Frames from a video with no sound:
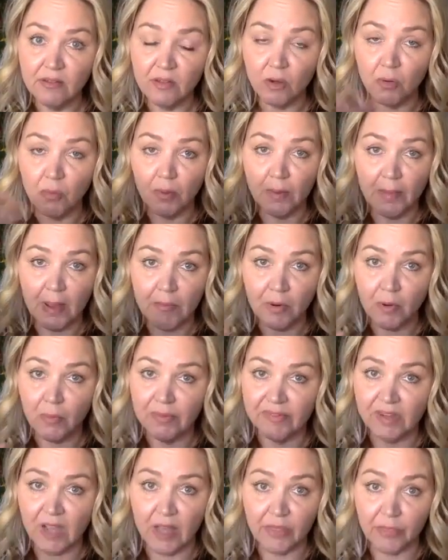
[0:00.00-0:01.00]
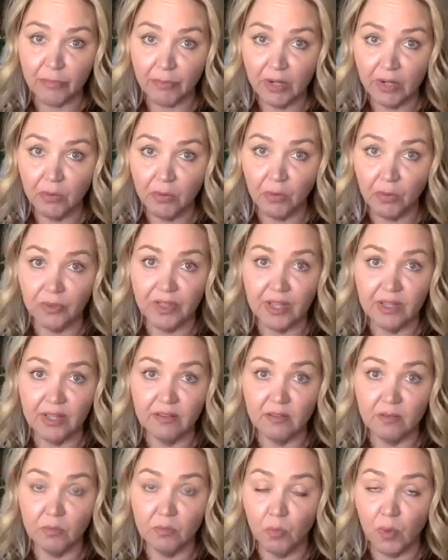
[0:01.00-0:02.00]
So remember, we've got 3 cool
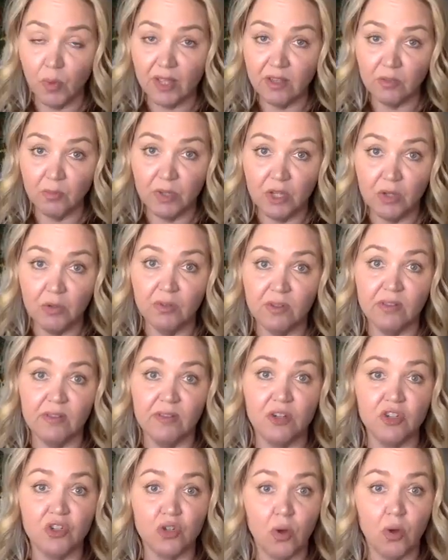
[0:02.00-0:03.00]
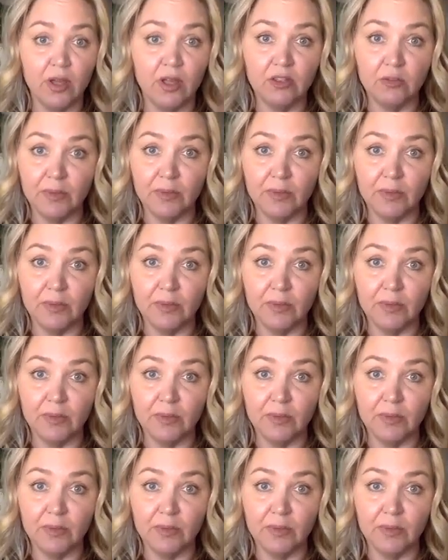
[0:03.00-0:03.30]
things and ways we use essential oils.